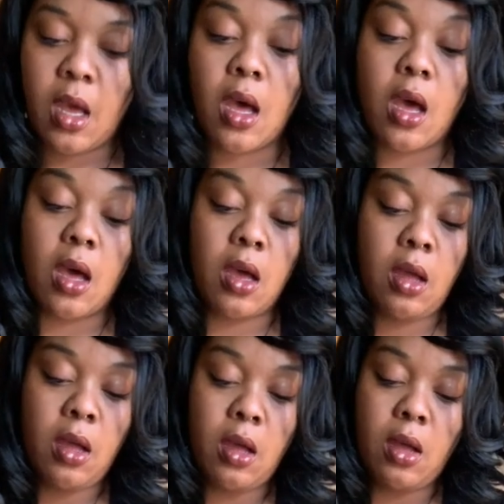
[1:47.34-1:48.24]

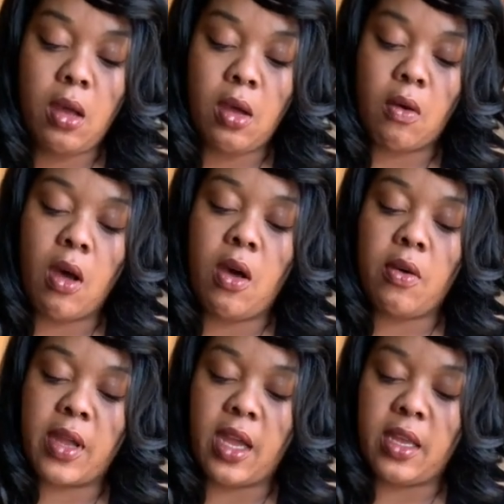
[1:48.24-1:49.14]
Oh, oh
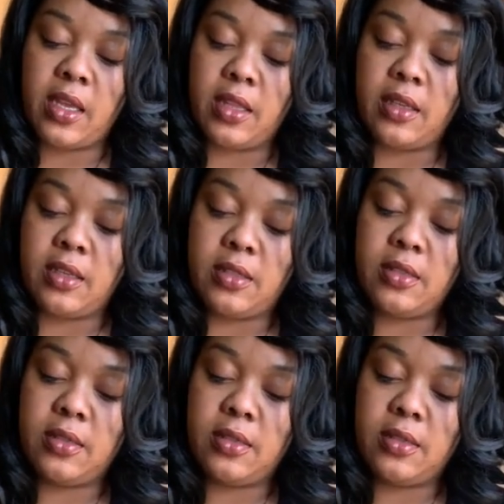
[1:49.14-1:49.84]
okay, I get this.